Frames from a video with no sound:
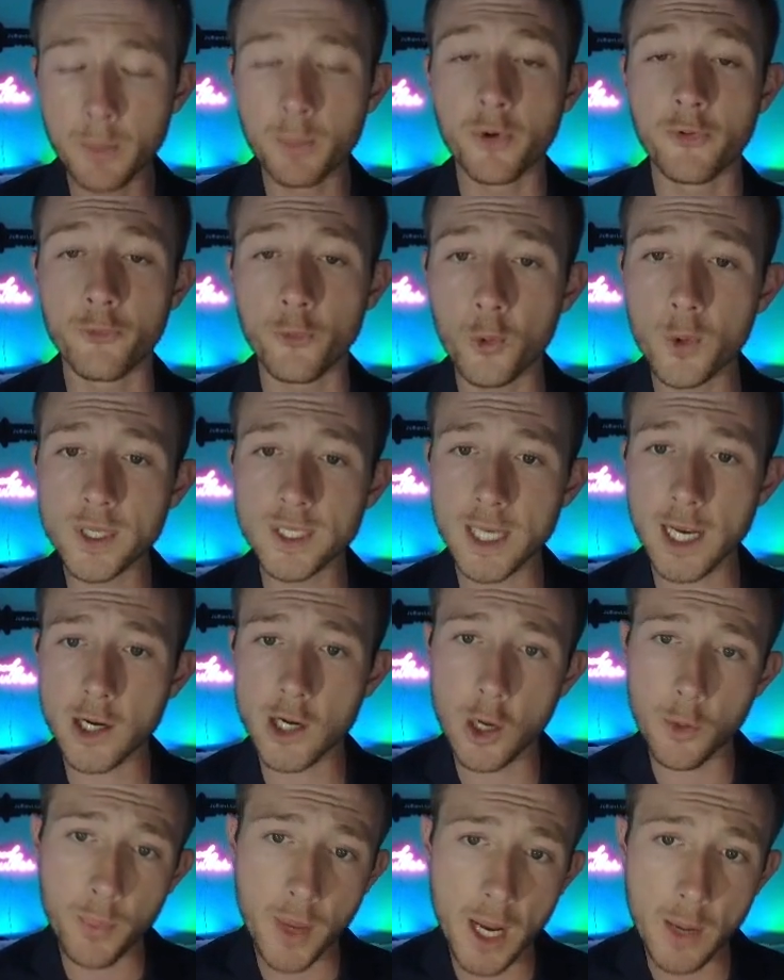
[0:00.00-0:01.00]
Before we
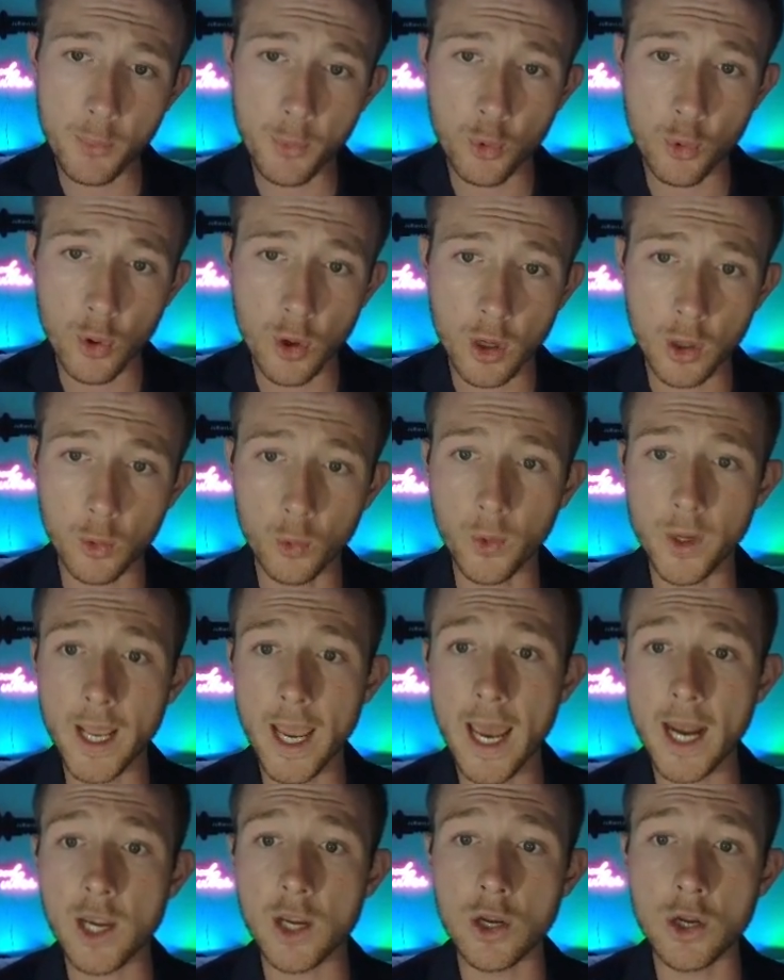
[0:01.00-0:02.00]
signed our paperwork, we
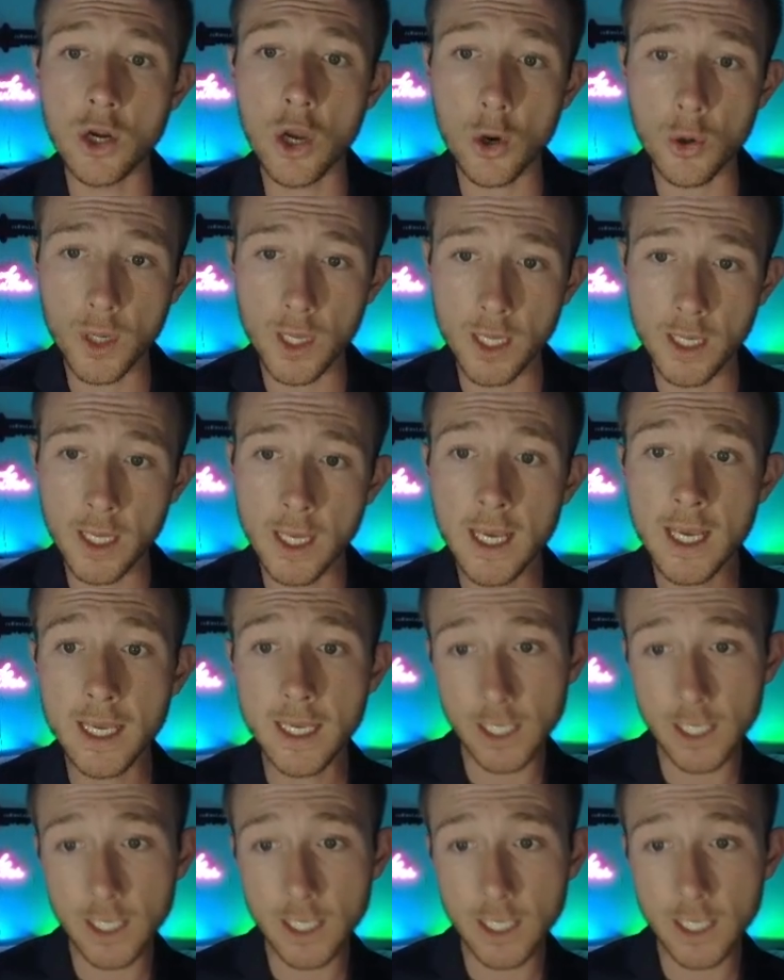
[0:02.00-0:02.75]
had noted